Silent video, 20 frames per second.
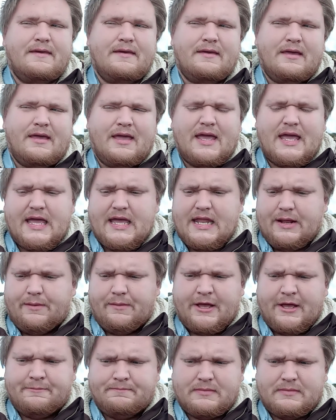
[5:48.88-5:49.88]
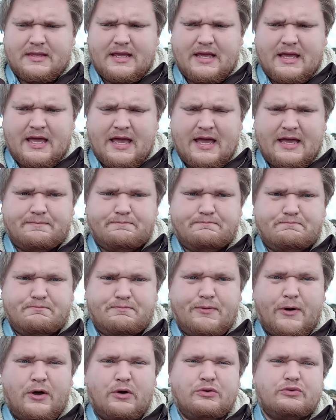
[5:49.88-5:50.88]
Anyway, I
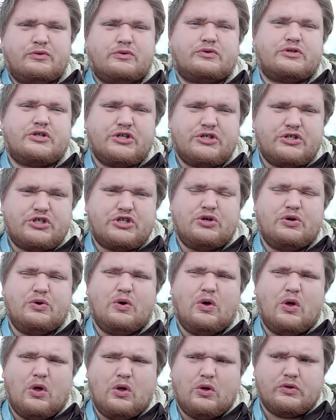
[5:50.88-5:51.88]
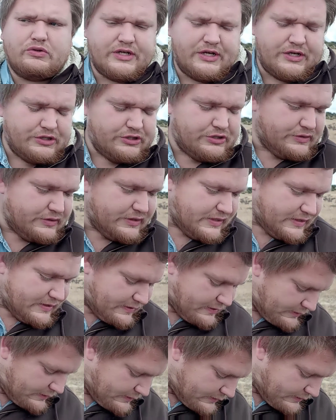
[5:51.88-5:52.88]
poked two holes into the
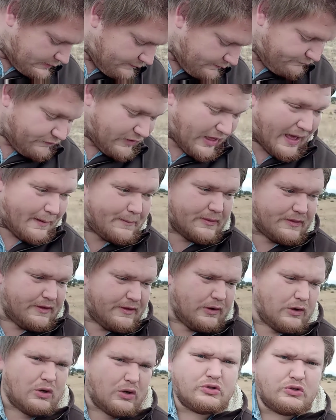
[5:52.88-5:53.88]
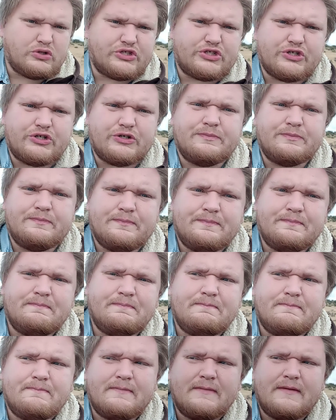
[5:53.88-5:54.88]
flap of the holster,
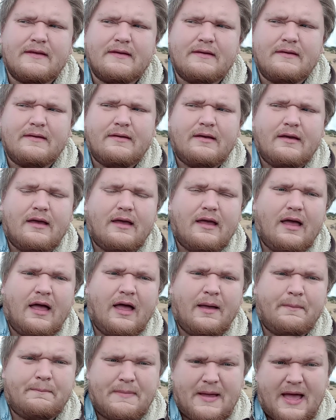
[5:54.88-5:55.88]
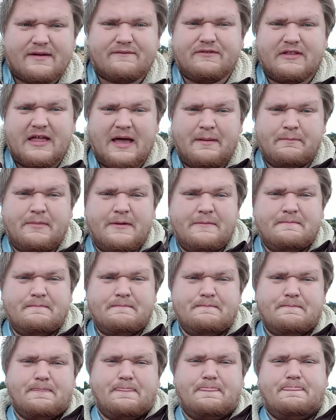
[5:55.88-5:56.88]
uh, back flap,
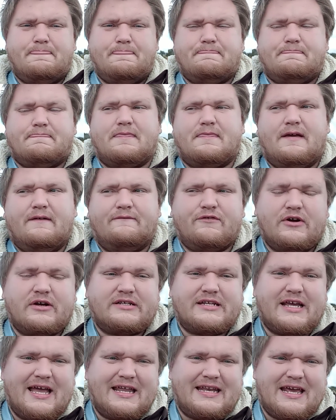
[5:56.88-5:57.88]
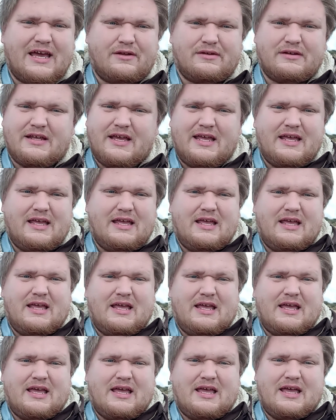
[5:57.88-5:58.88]
for a tie down.
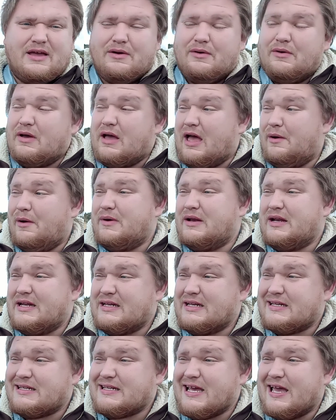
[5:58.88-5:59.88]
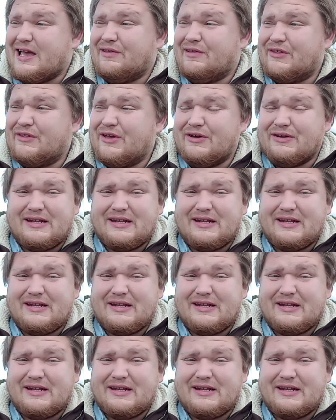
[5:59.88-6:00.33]
I went into town though to get